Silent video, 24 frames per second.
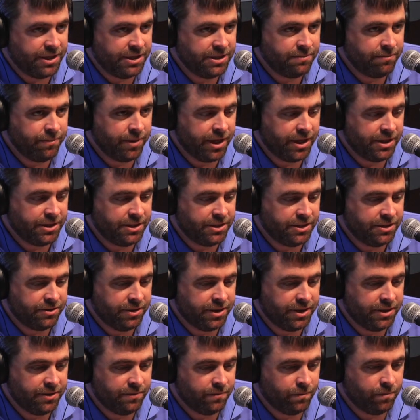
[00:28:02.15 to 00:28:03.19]
East Main
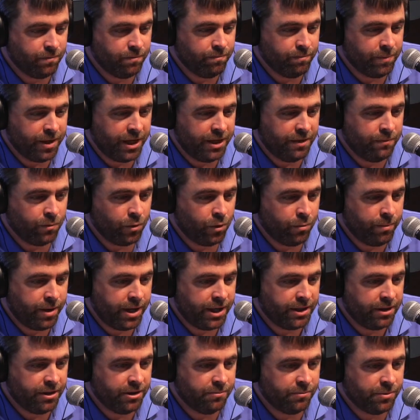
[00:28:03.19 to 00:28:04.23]
Street, main
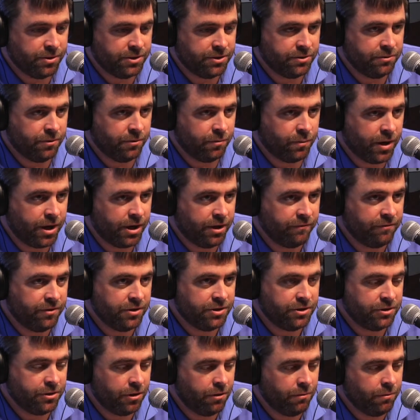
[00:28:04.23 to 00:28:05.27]
Romac Lumber Store, right off
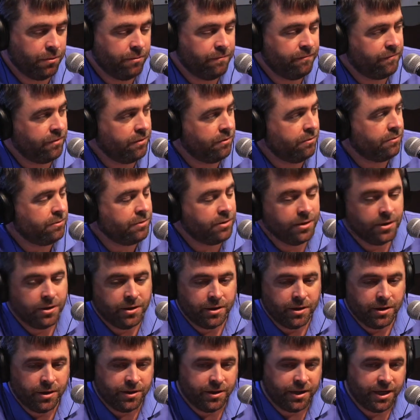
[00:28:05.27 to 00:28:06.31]
the showroom floor.
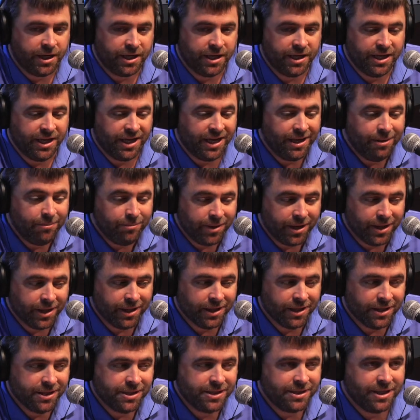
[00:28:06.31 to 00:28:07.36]
They can
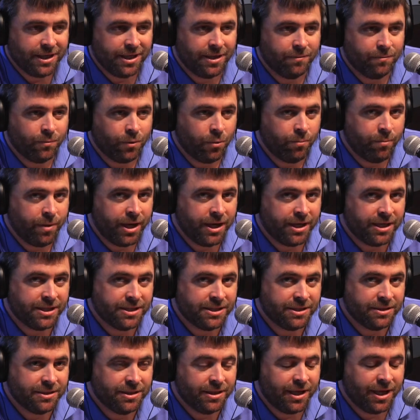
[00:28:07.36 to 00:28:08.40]
email us at
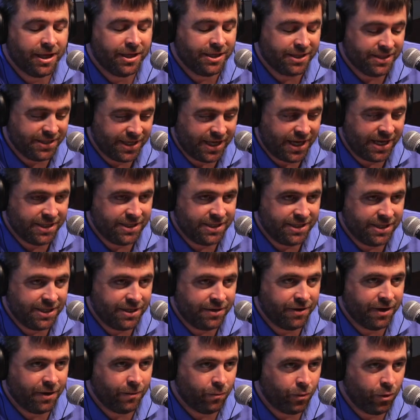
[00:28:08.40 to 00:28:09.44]

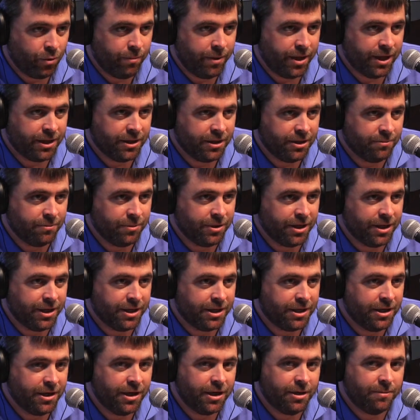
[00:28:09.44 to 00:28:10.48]

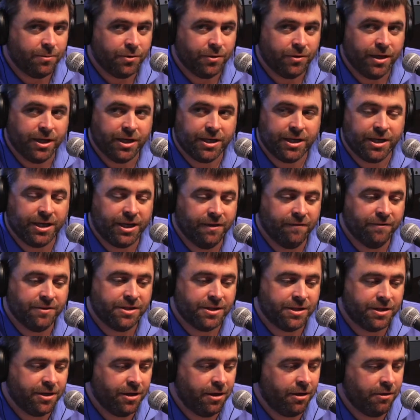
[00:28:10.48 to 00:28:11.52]
designcenter@romaclumber.com, or they can give
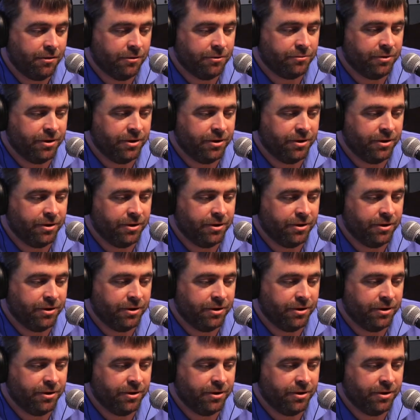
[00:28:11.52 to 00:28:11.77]
us a call,